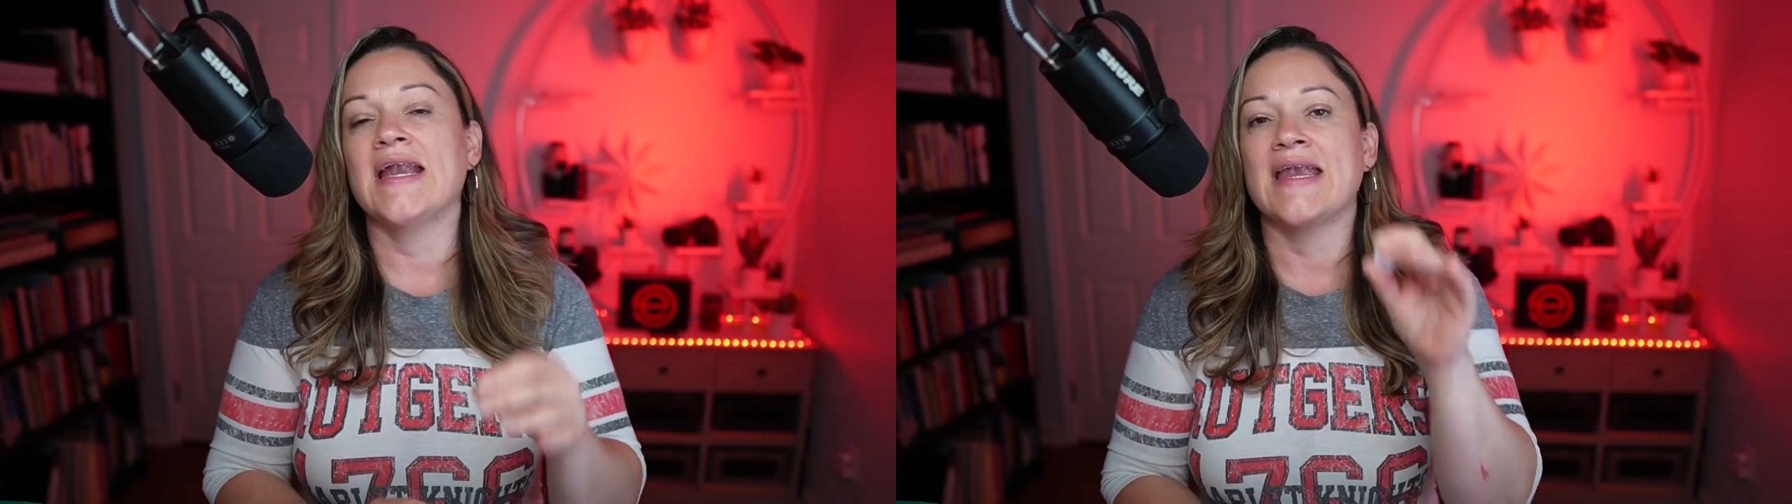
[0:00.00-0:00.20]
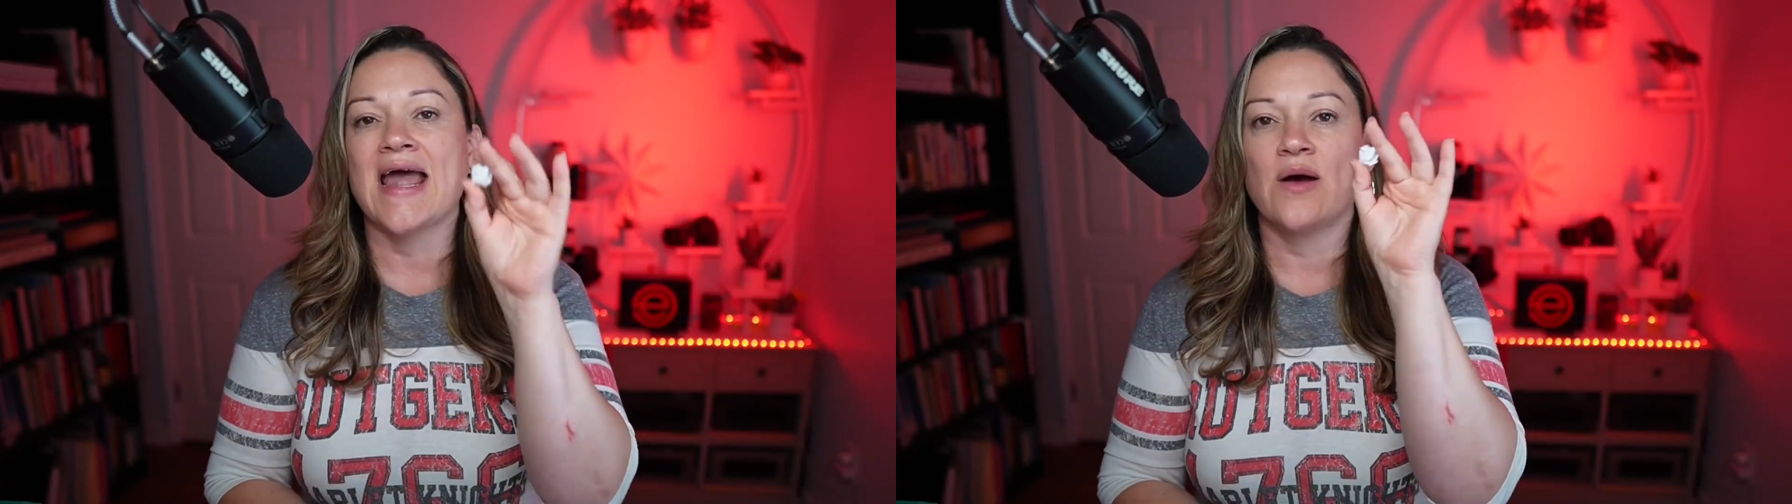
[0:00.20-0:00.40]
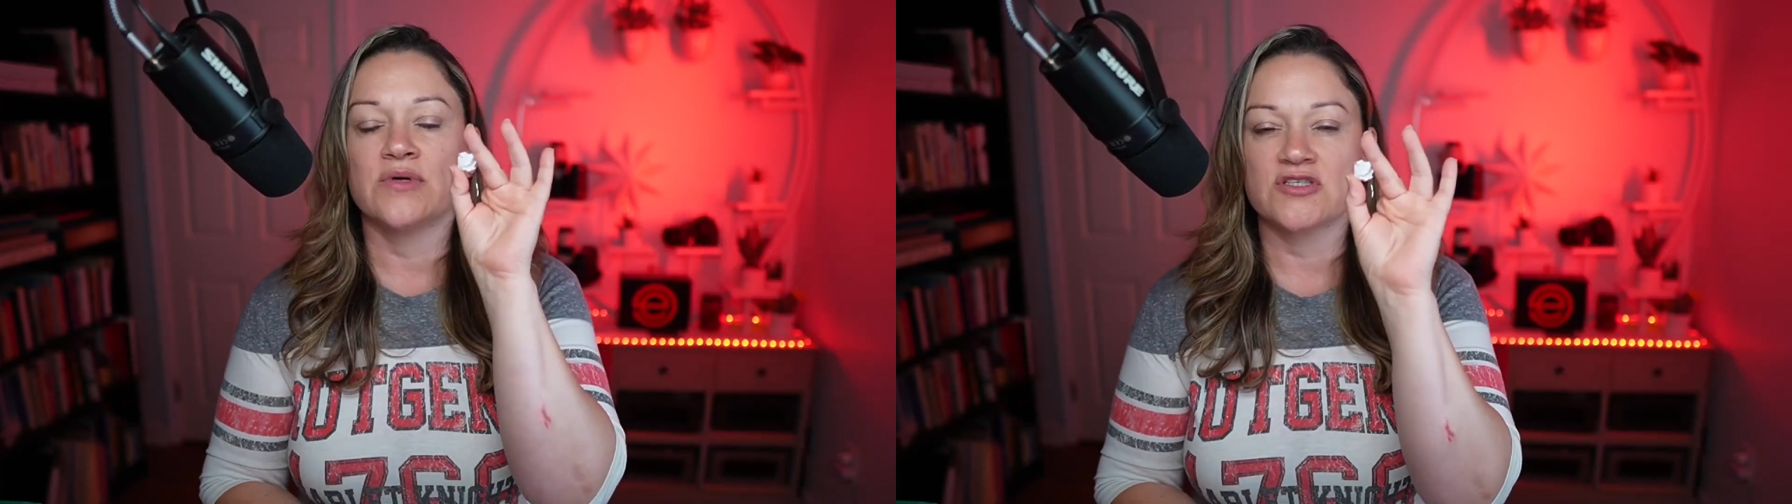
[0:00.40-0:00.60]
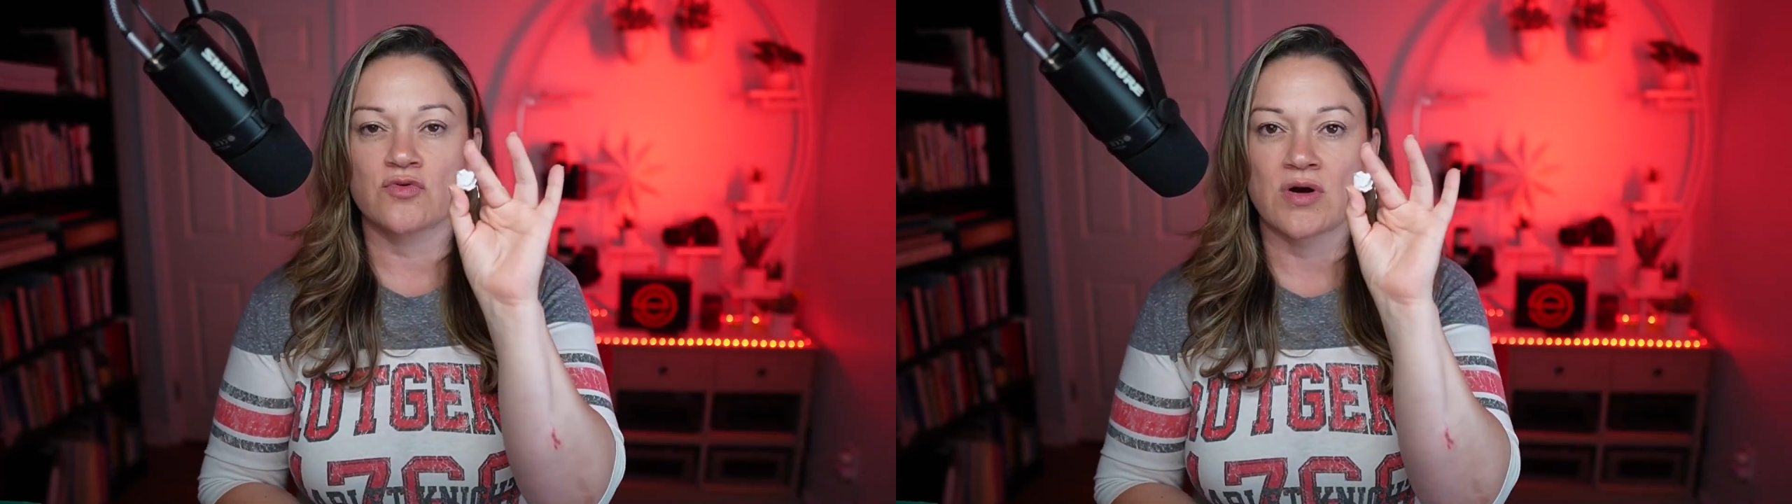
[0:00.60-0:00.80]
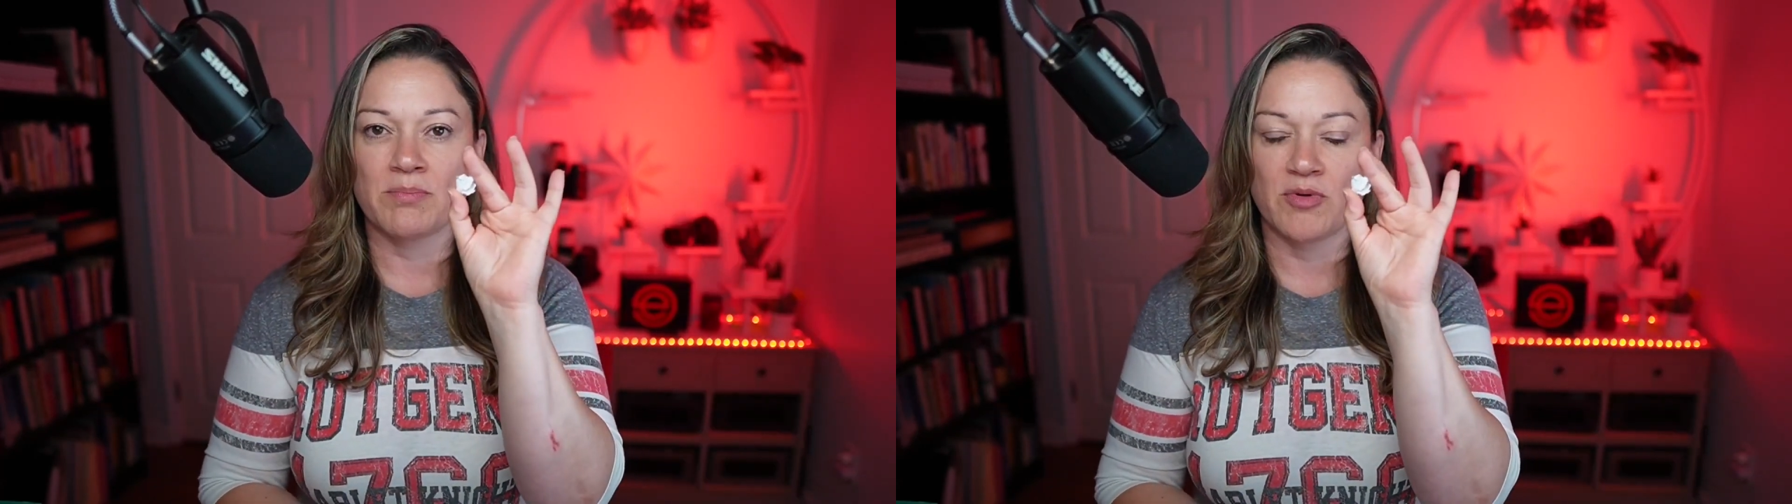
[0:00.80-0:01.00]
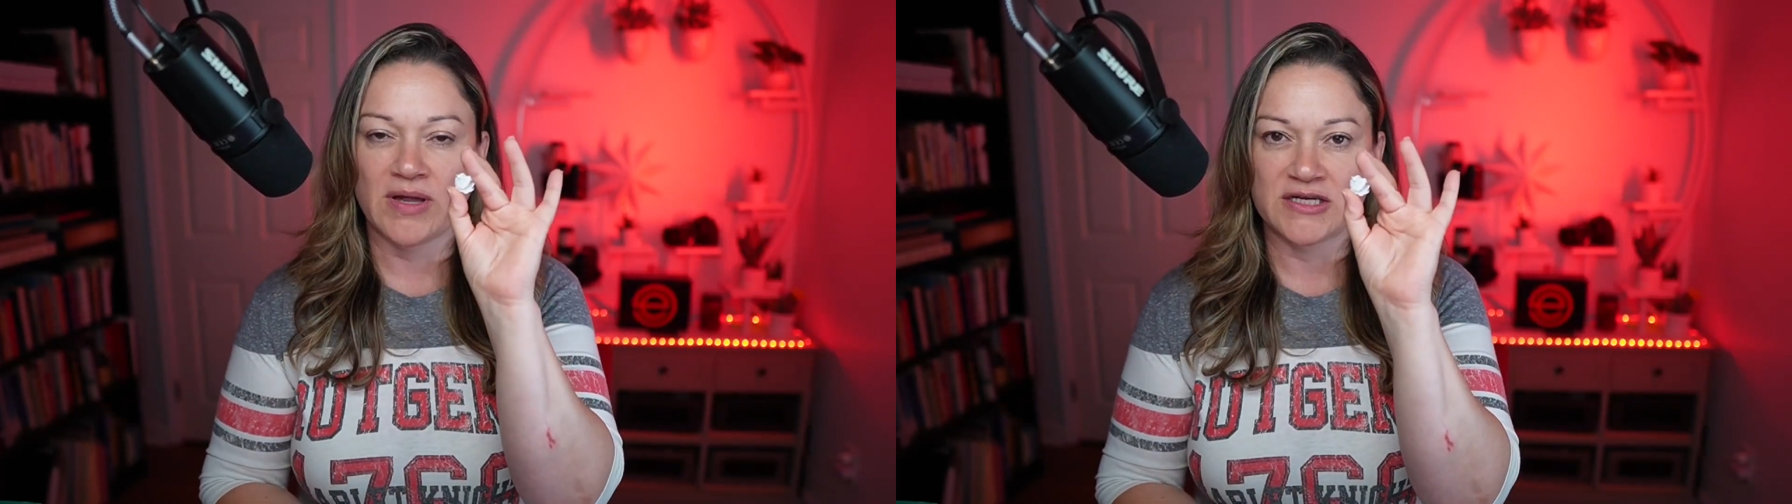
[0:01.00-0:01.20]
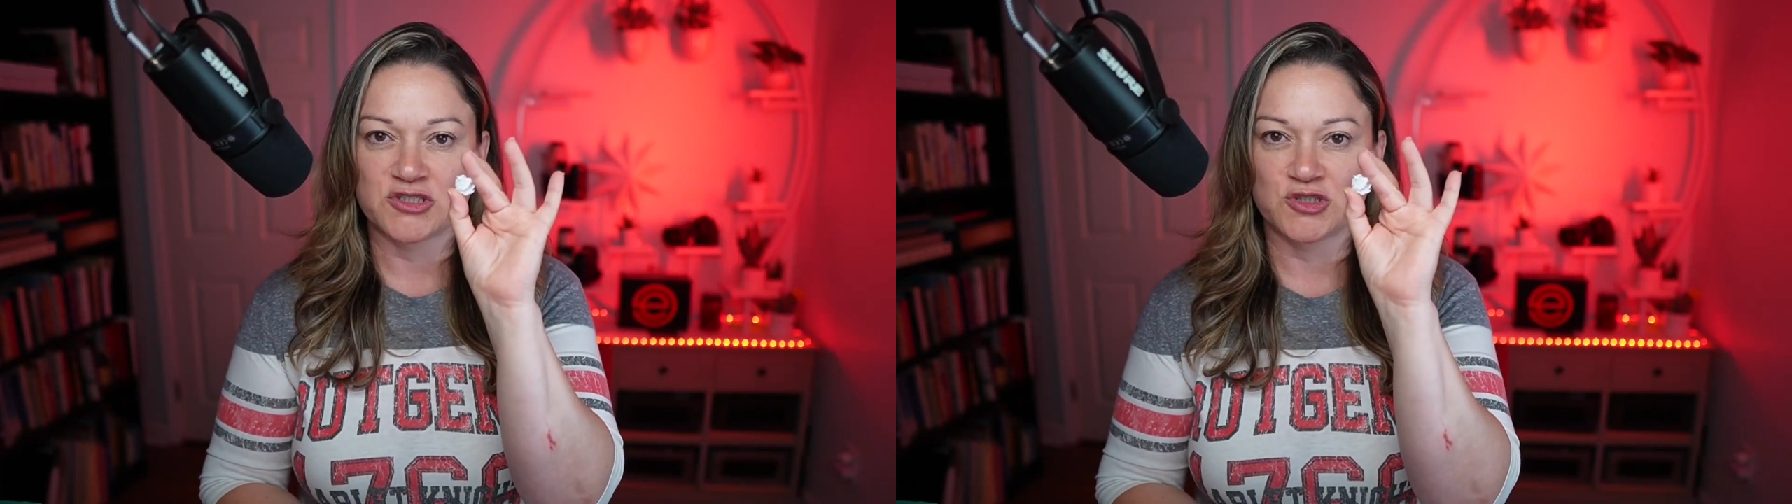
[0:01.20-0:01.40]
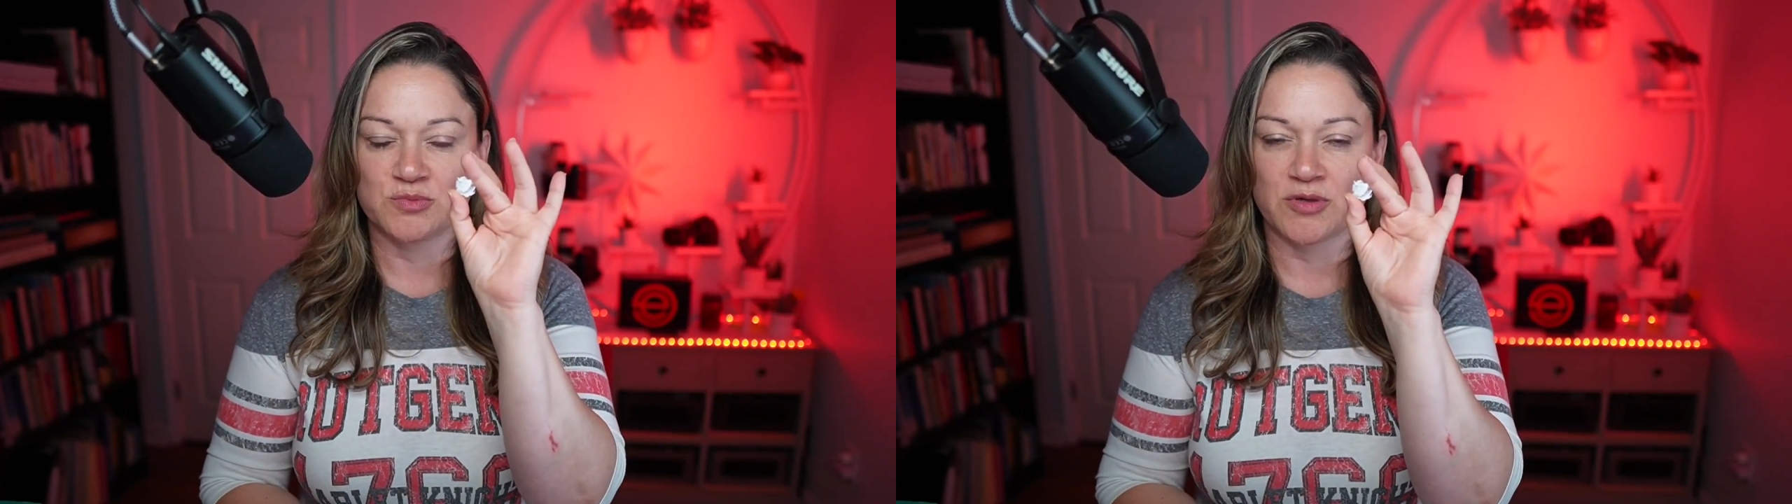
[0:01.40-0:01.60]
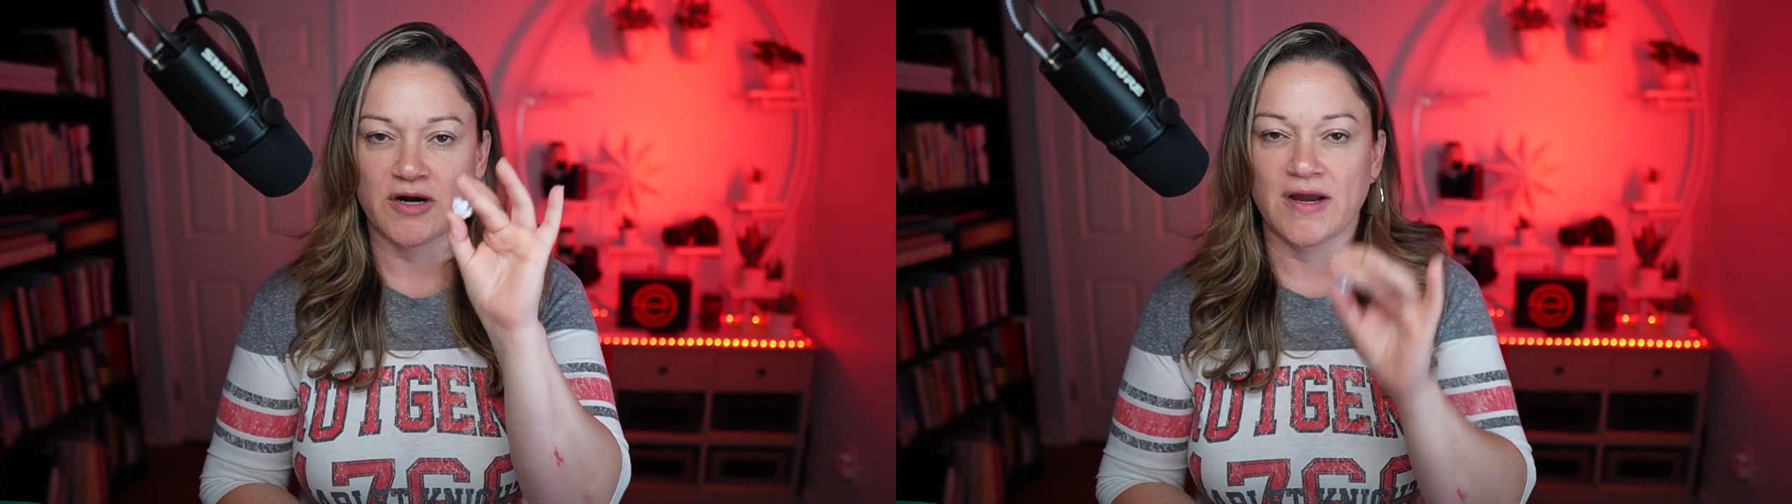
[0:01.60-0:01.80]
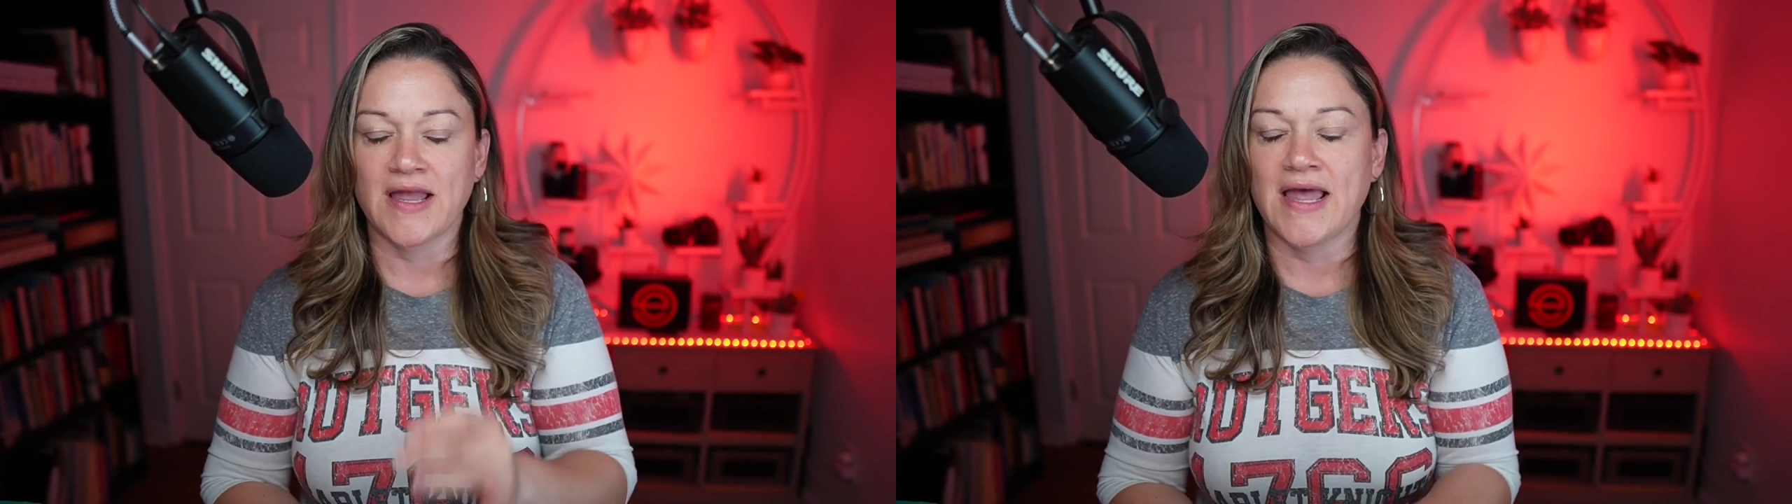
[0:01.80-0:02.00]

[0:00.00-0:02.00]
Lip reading: Now it's crumple and shoot part.